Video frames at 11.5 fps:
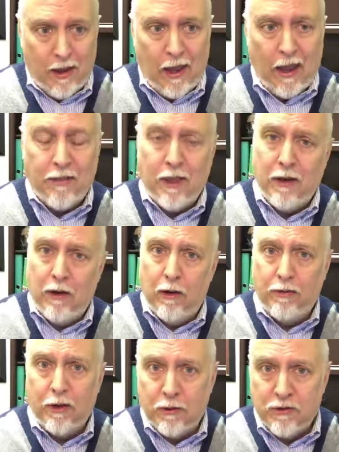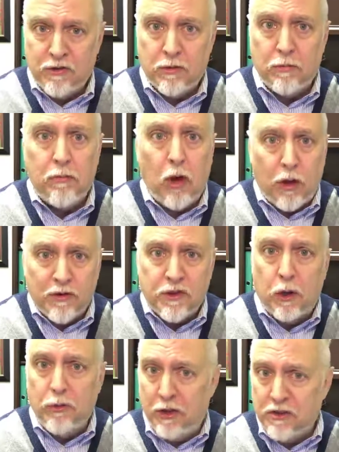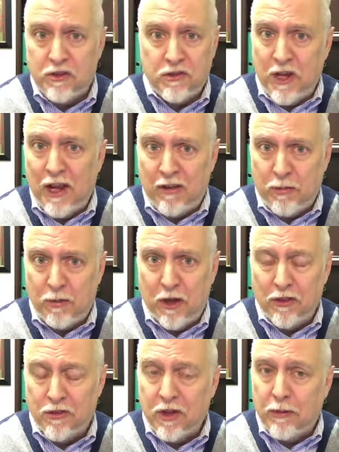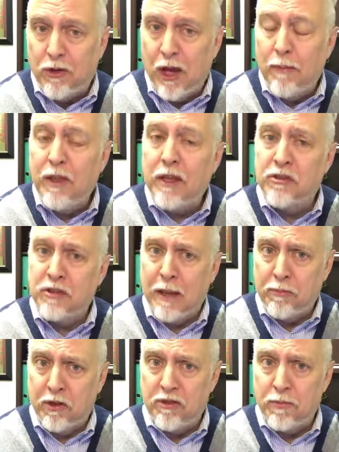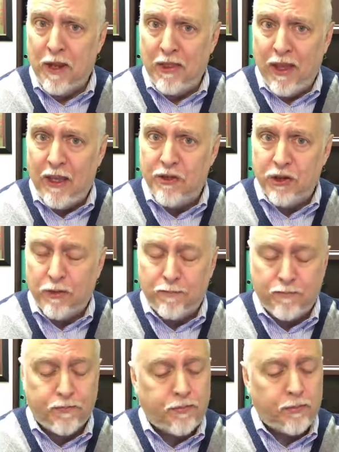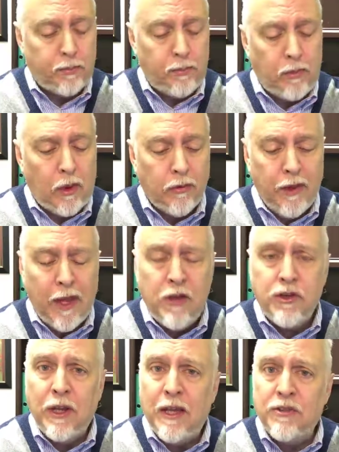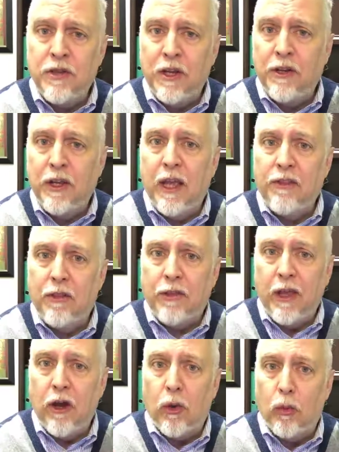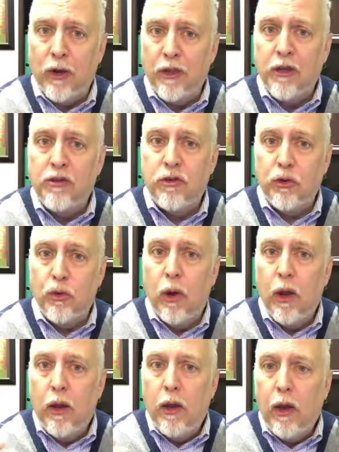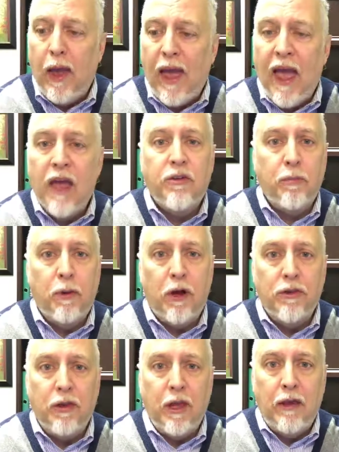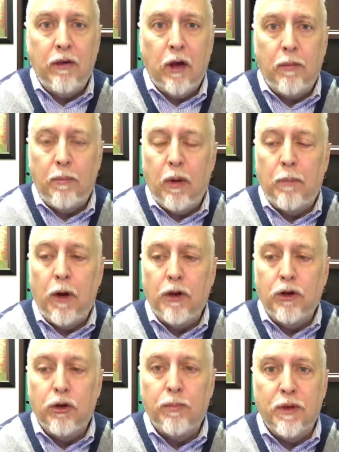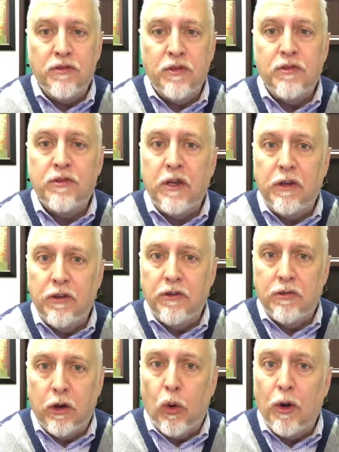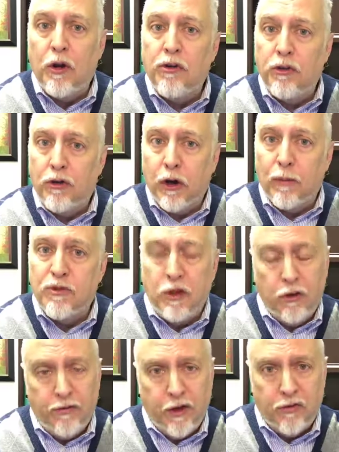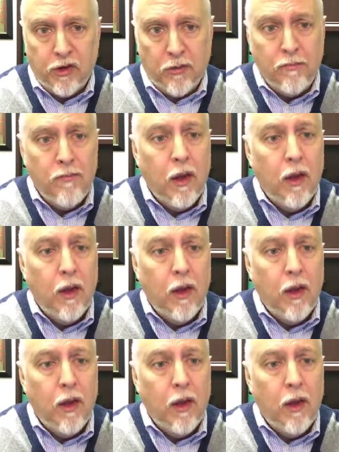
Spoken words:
And then there's also, this does not have to be done at the same time, the acceptance by the agent. The agent has to indicate that they are willing to act upon upon your business according to the terms that you've given them.